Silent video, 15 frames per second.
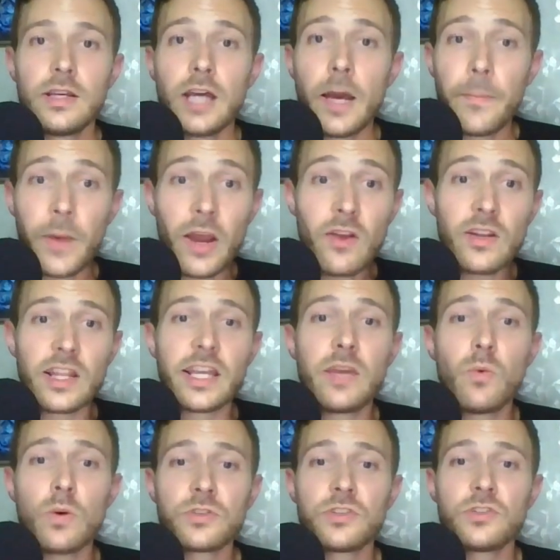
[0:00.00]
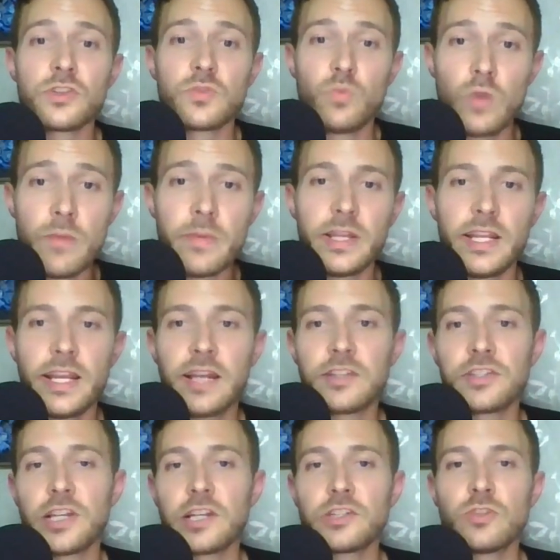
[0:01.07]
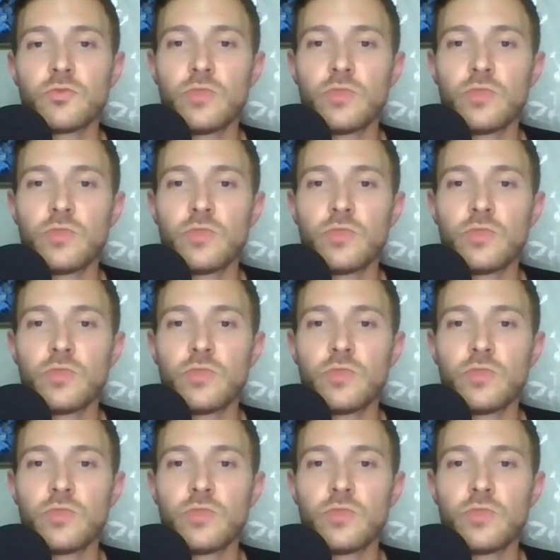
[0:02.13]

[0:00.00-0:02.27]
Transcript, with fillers: Apparently, it wasn't just women he had sexual